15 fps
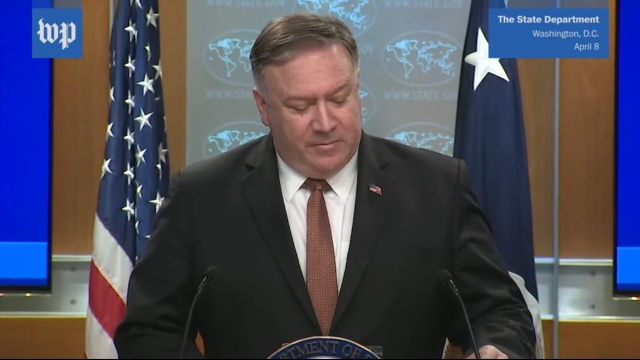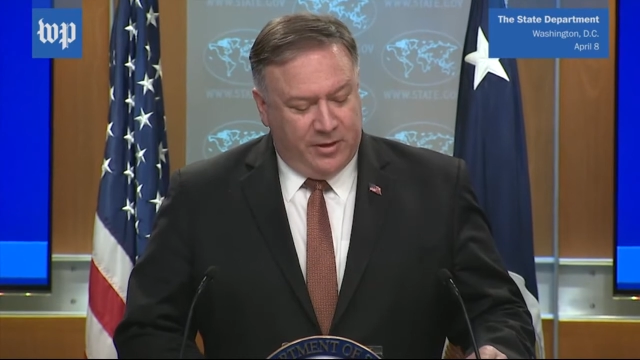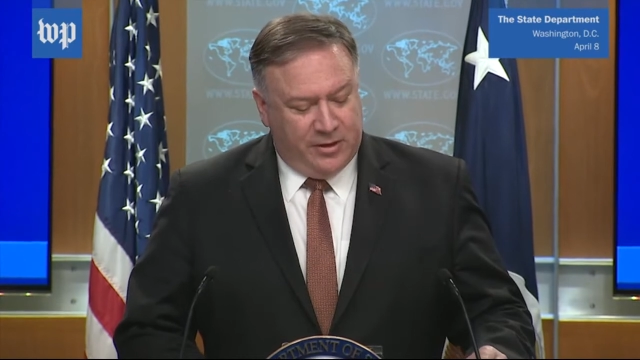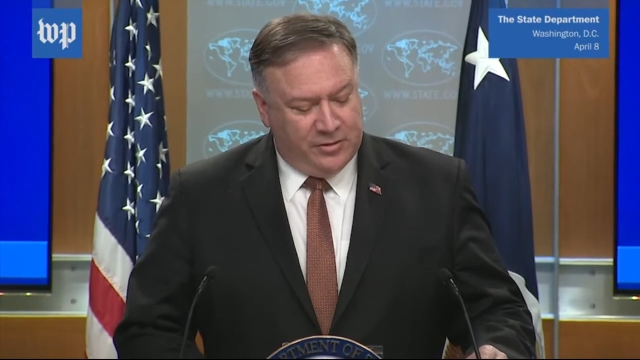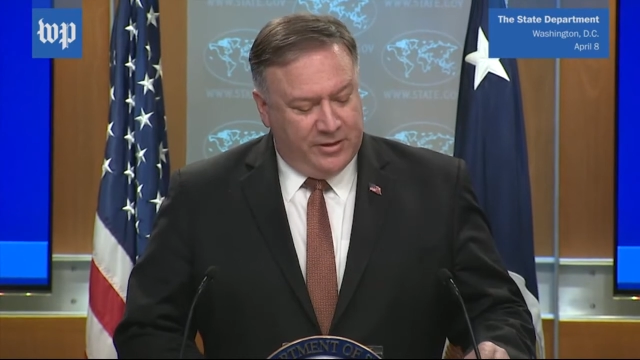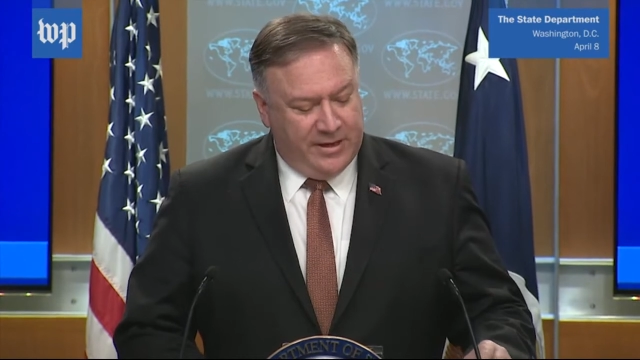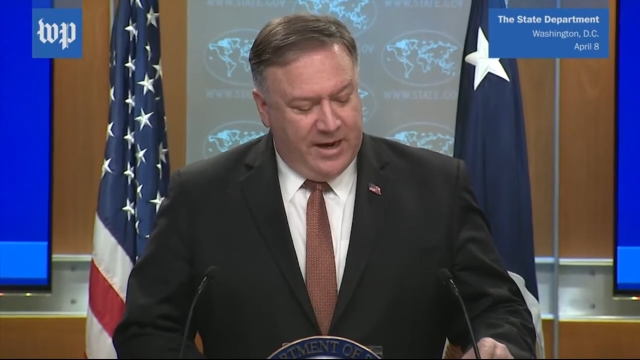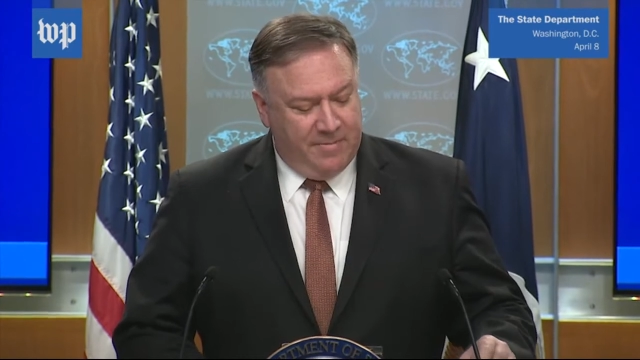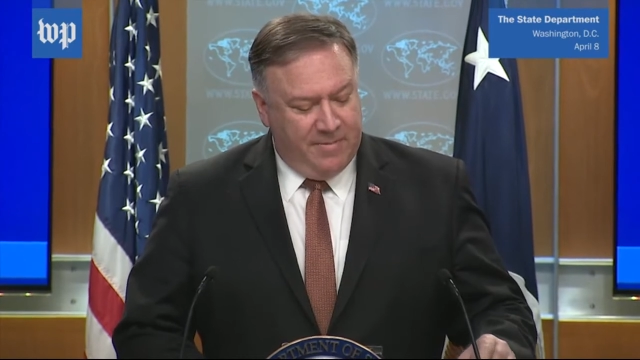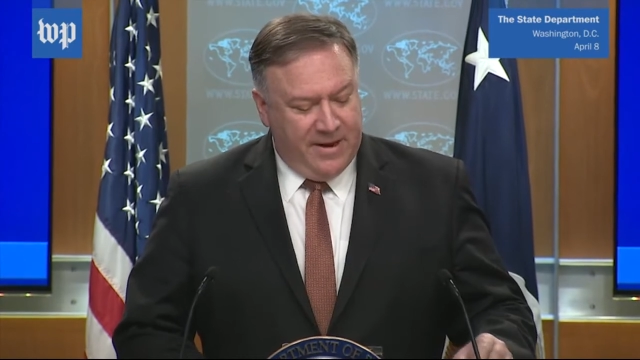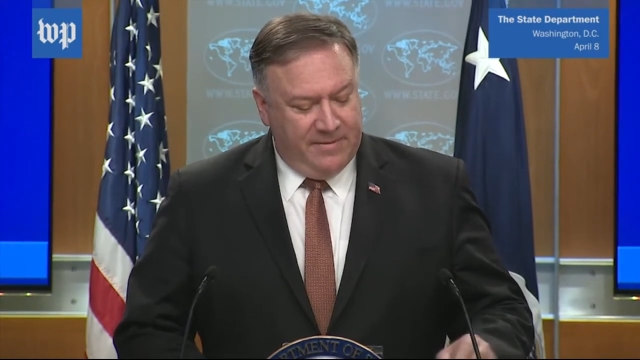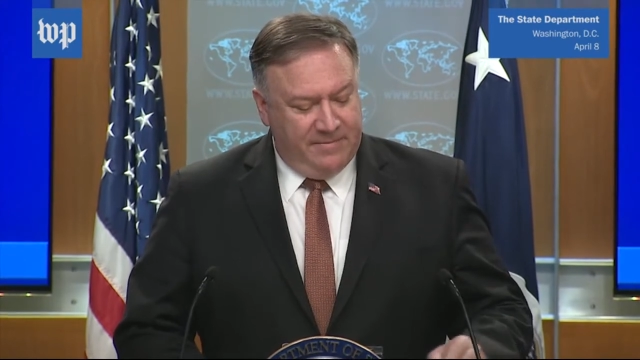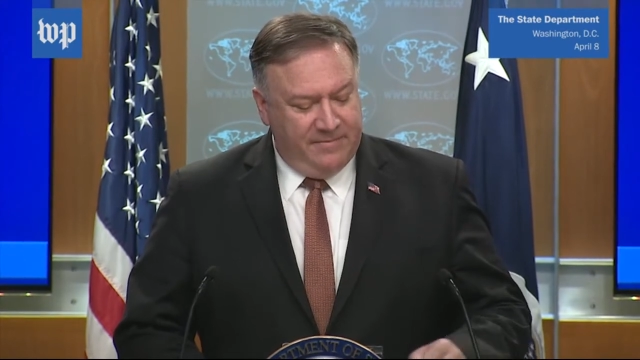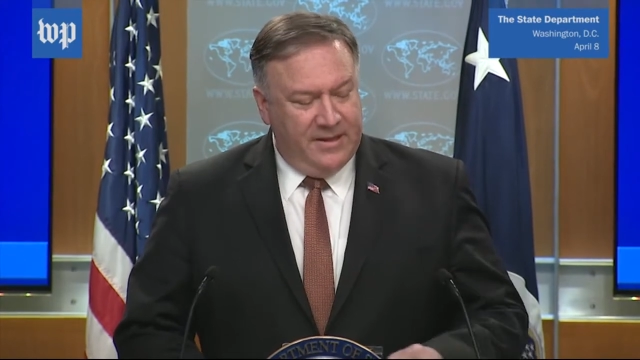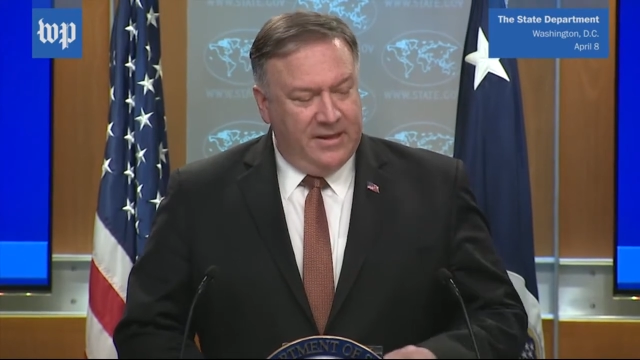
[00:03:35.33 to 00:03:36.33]
pressure
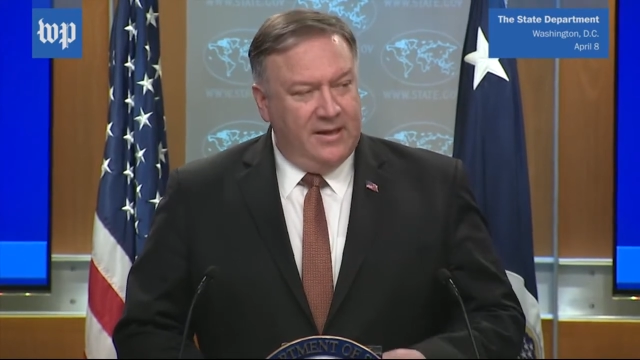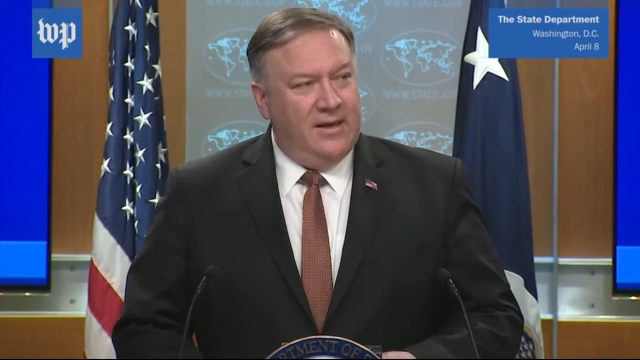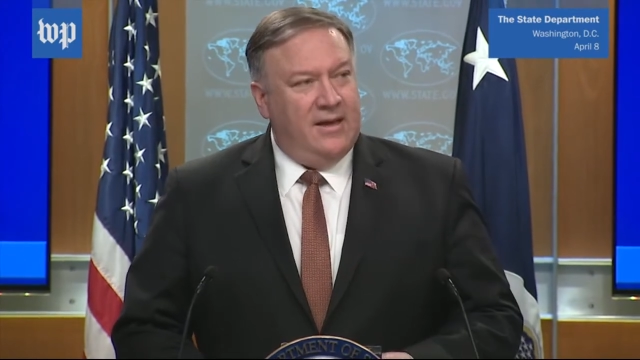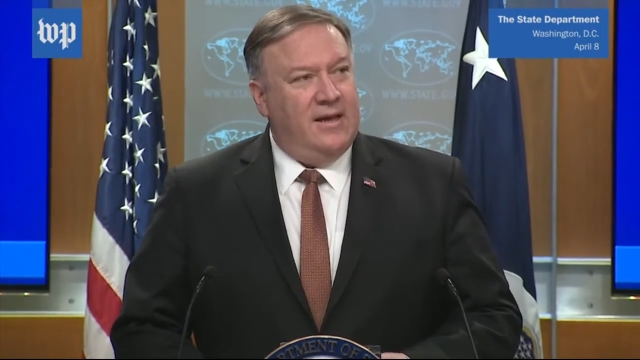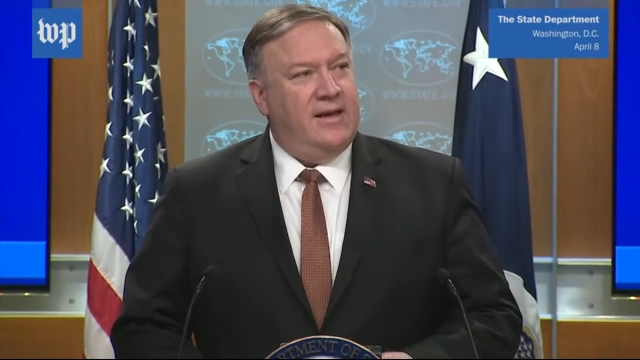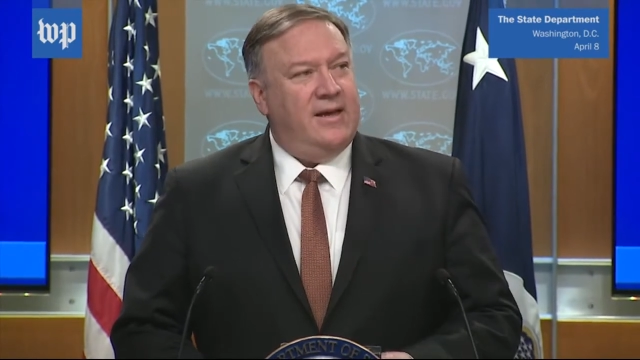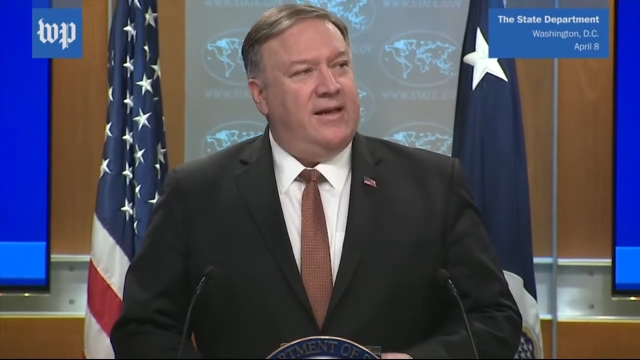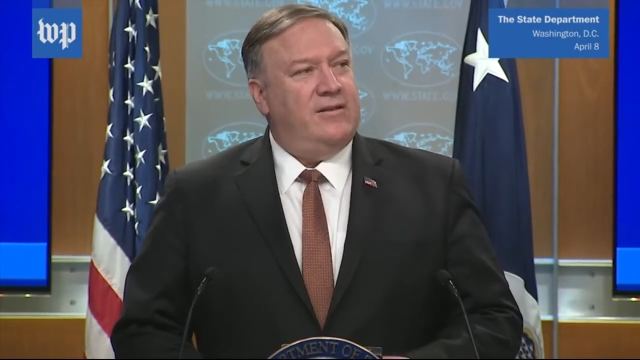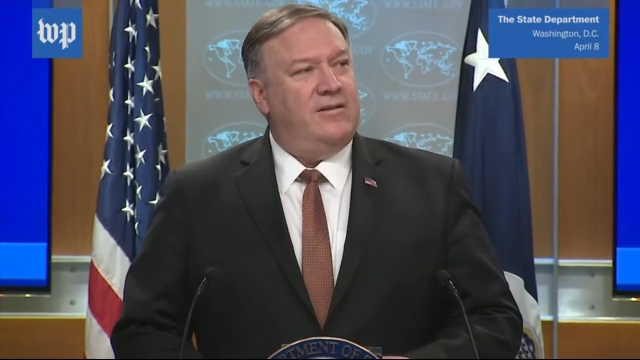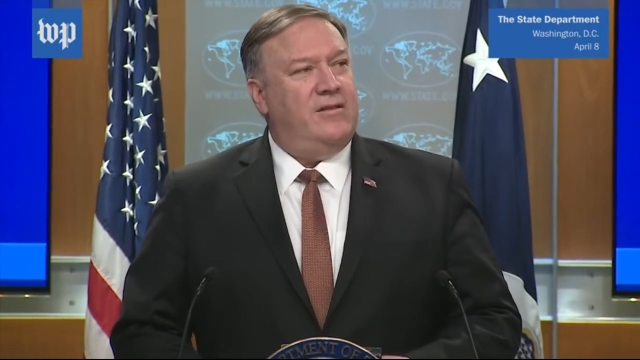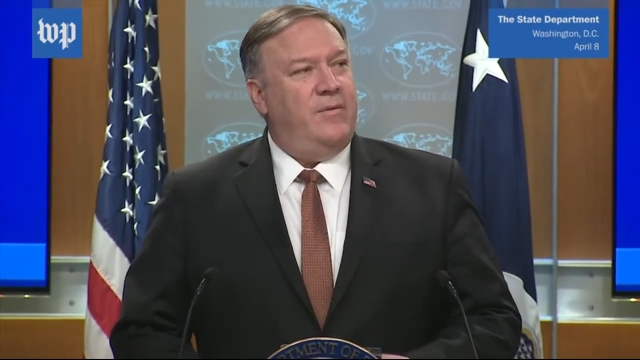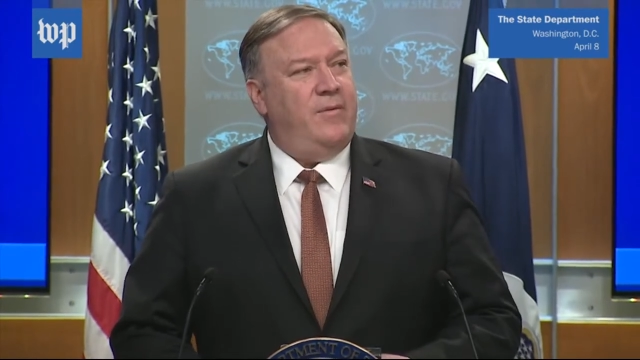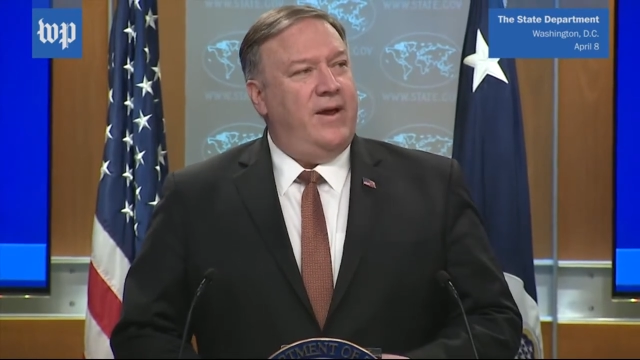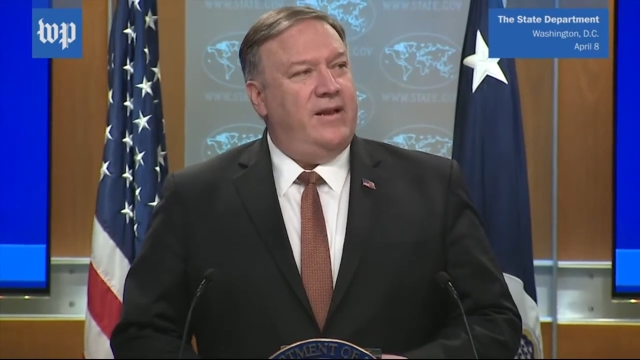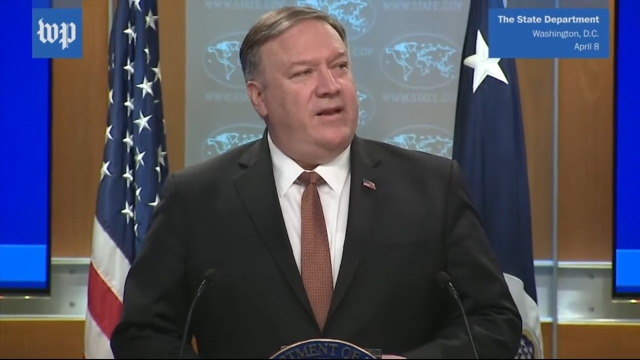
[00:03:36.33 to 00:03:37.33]
campaign against the
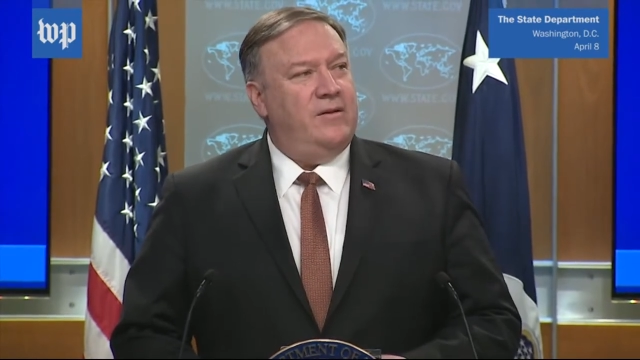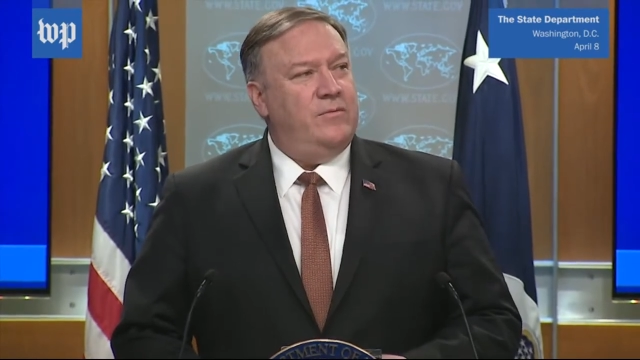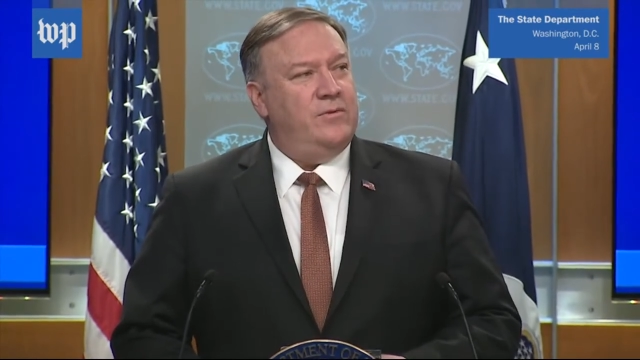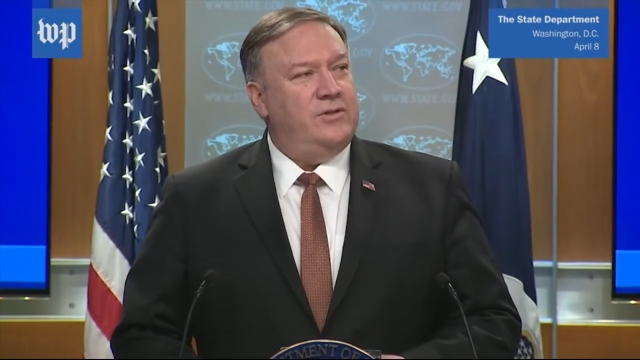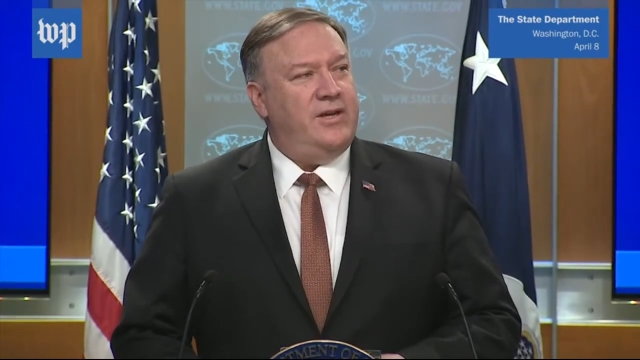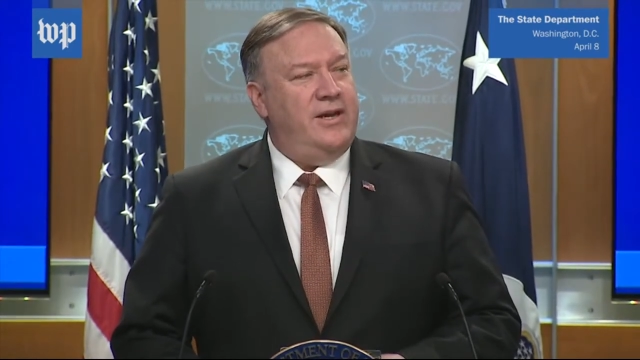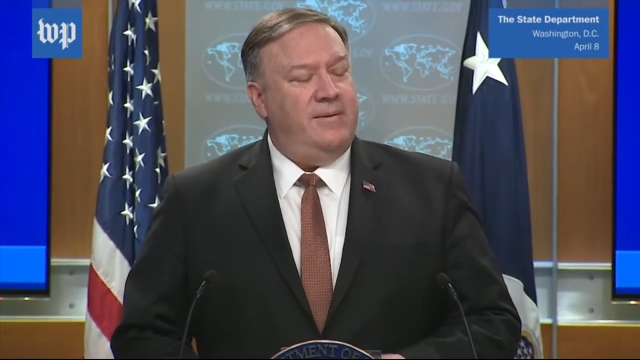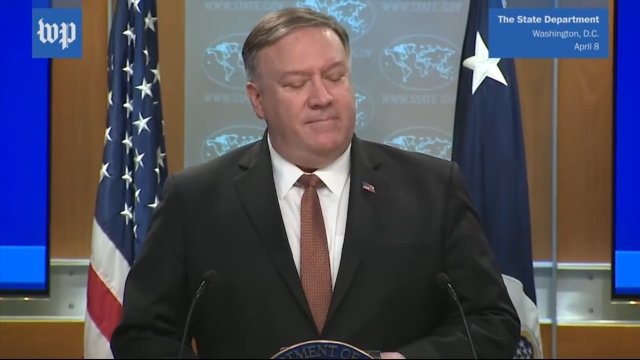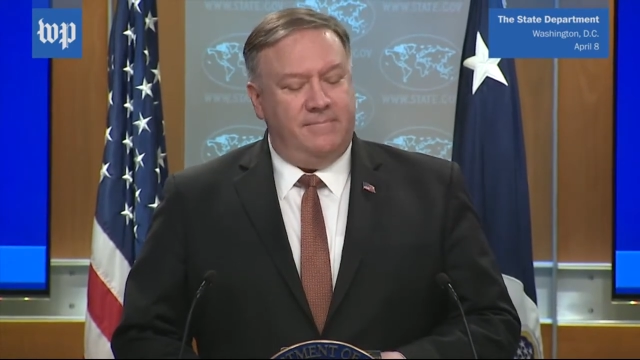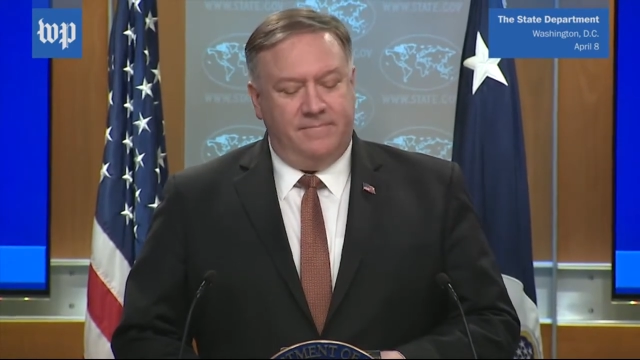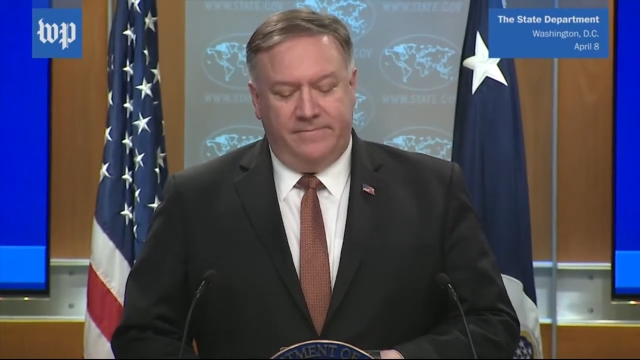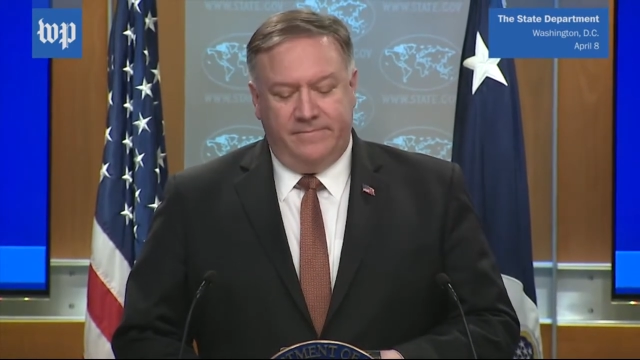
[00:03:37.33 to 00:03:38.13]
Iranian regime.